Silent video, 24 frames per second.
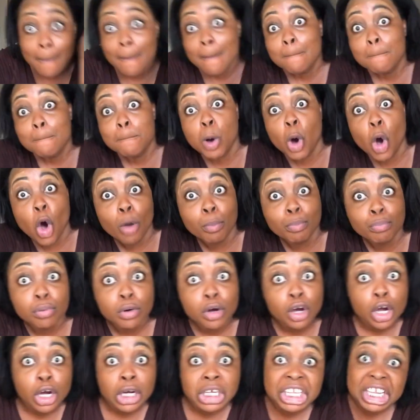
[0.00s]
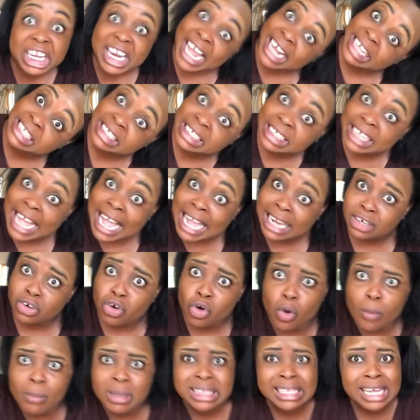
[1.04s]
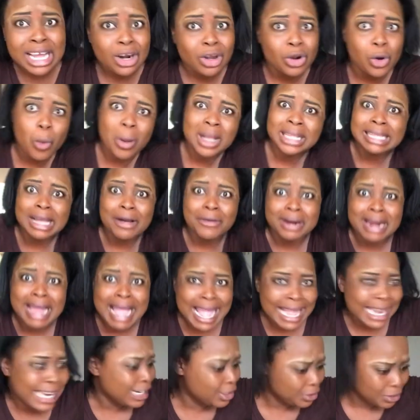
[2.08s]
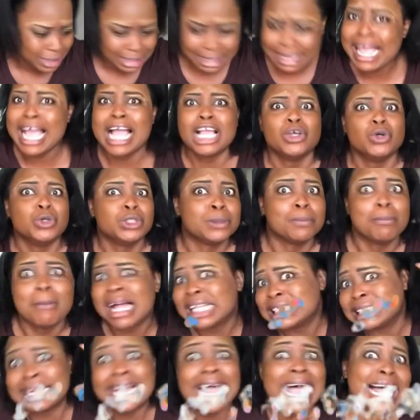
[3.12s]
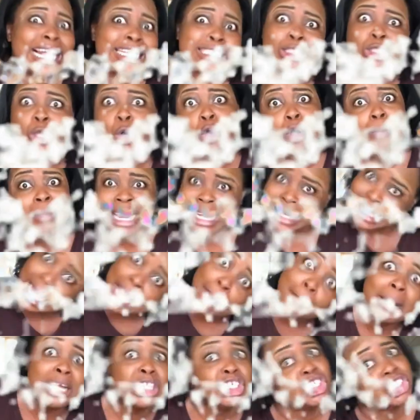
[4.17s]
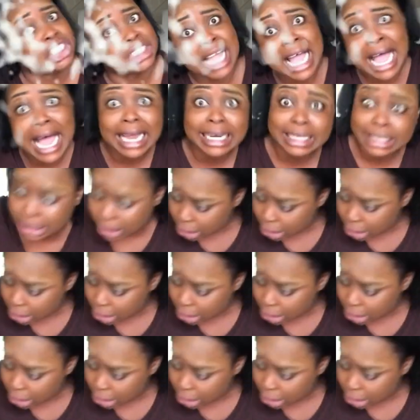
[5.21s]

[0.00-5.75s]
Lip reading: Boop. The next side though. I tell you when I want anything you can use magic and so come like you're a magician.